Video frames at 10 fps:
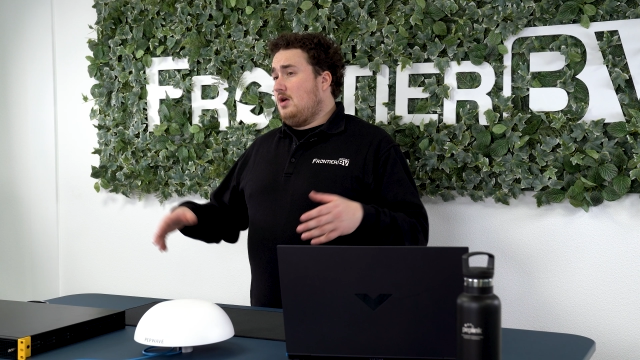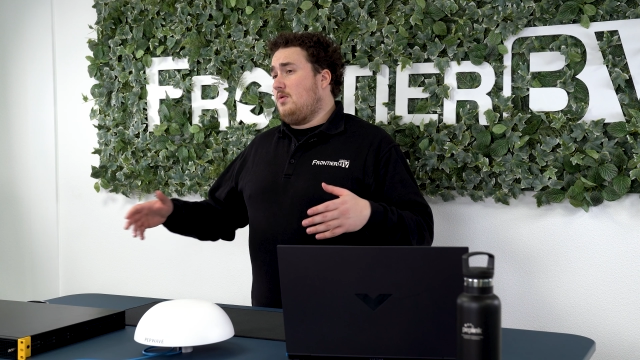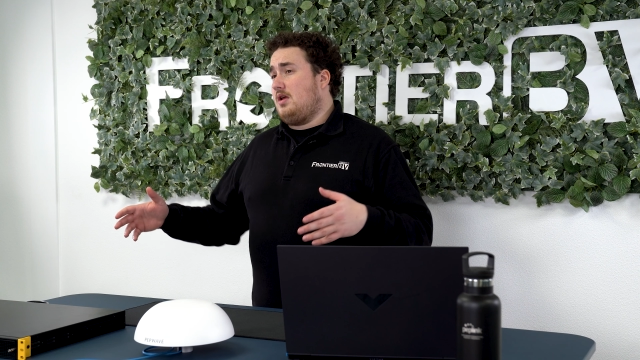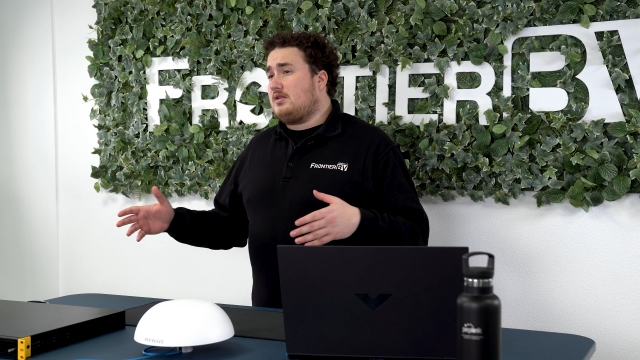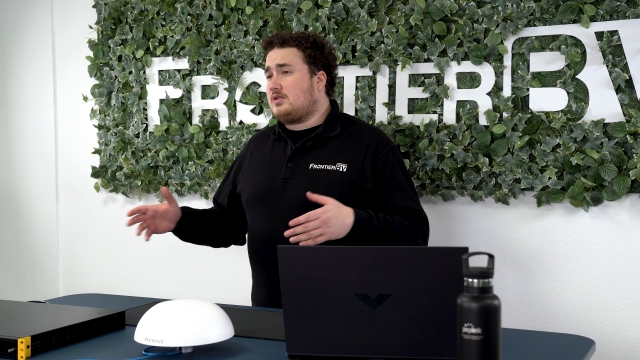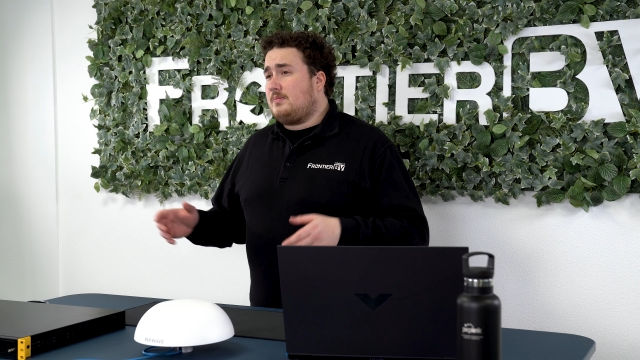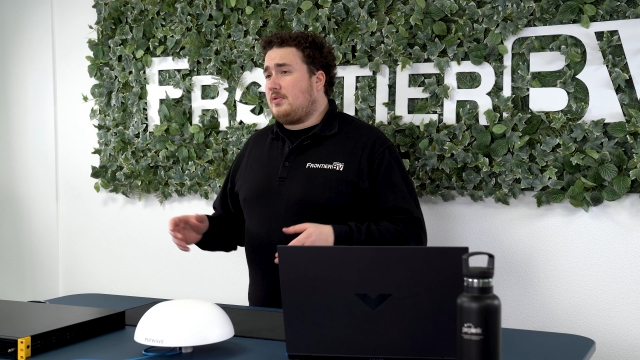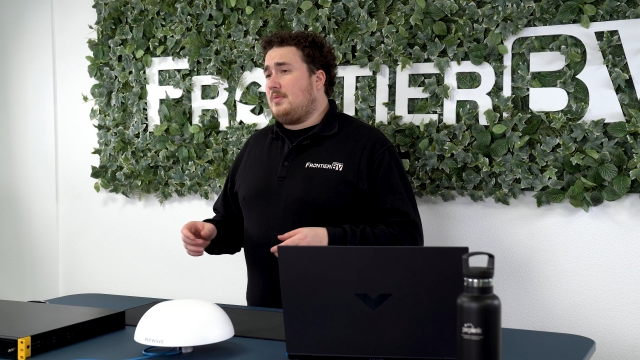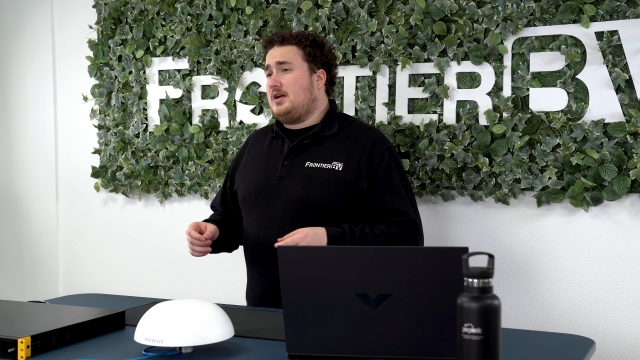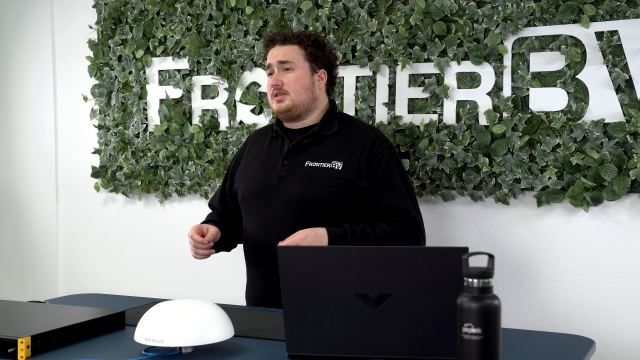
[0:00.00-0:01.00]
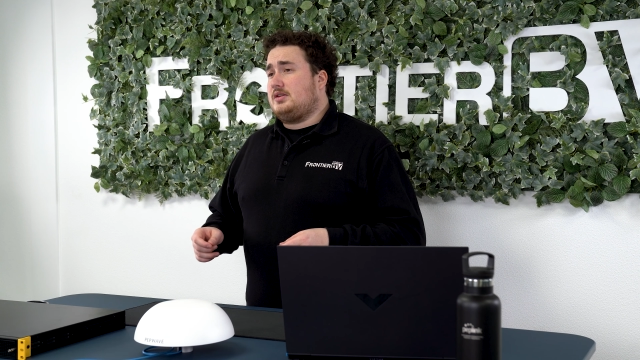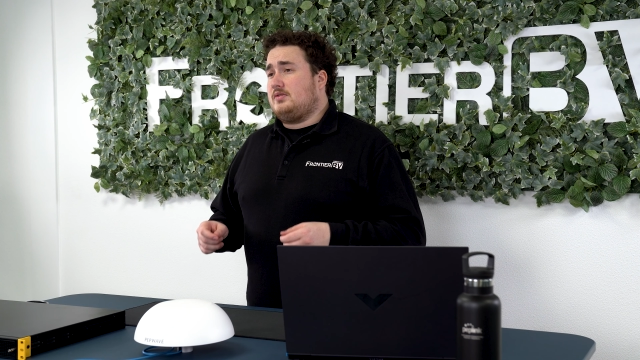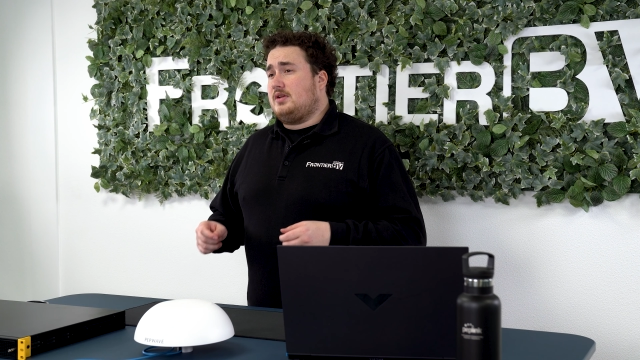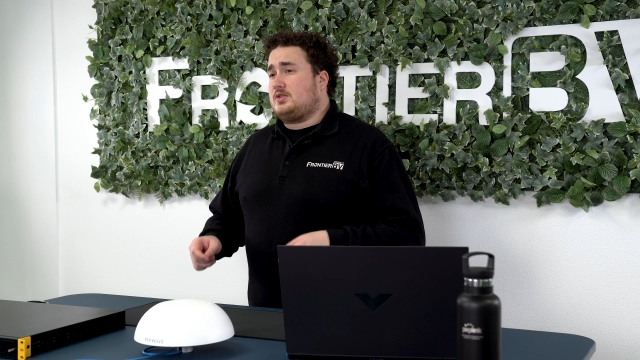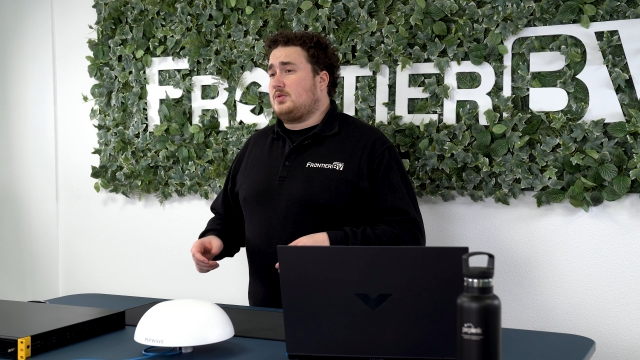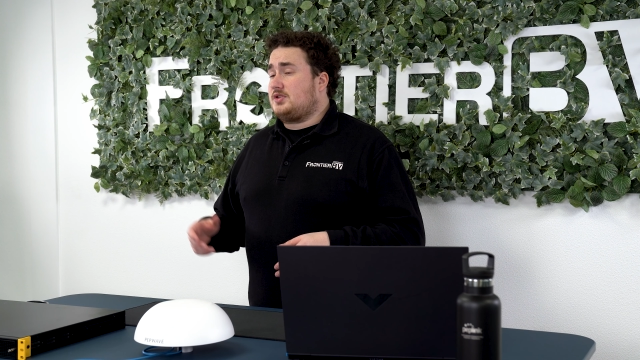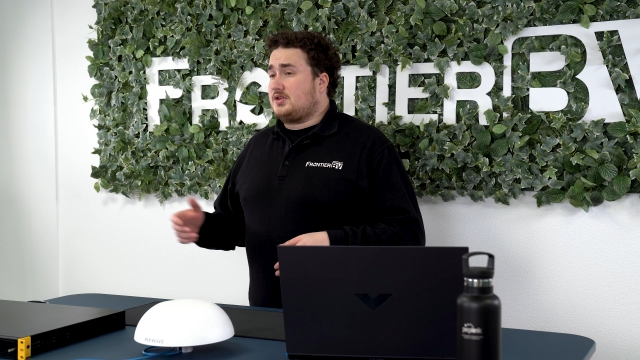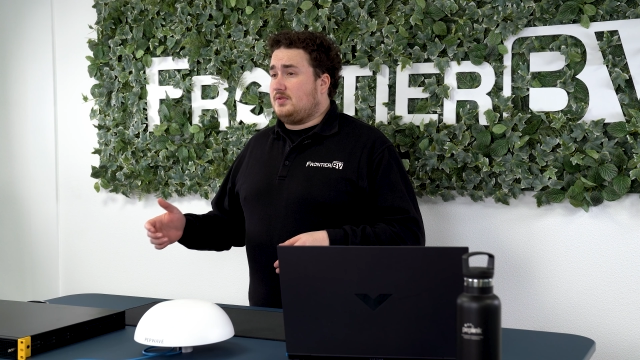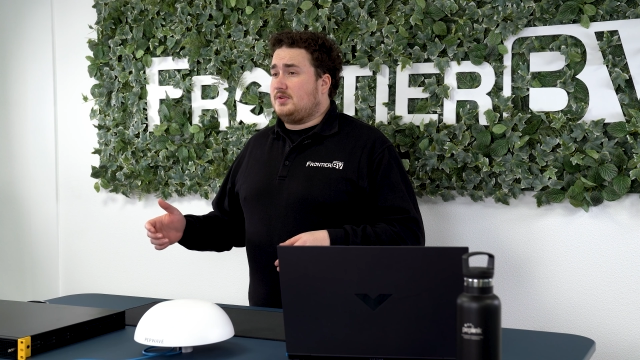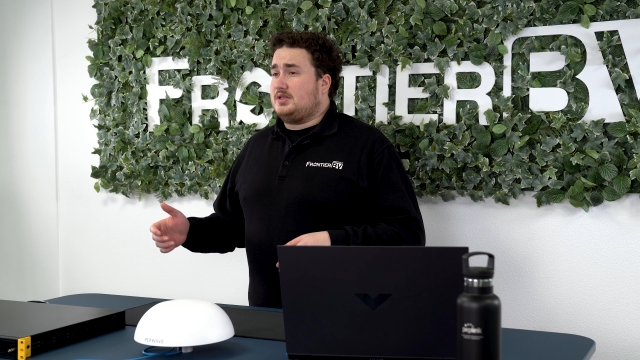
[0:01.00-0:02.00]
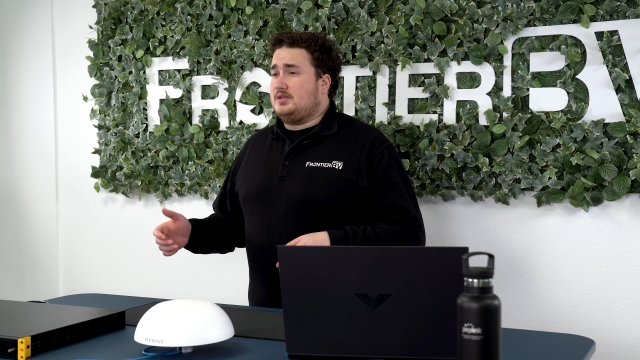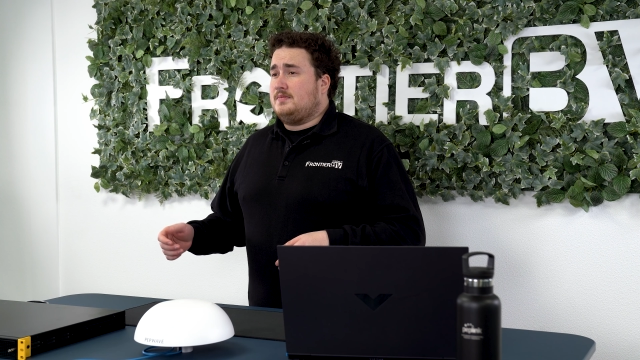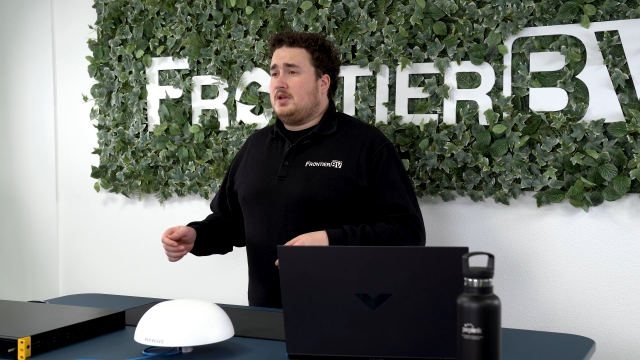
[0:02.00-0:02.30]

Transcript: without compromising your network security.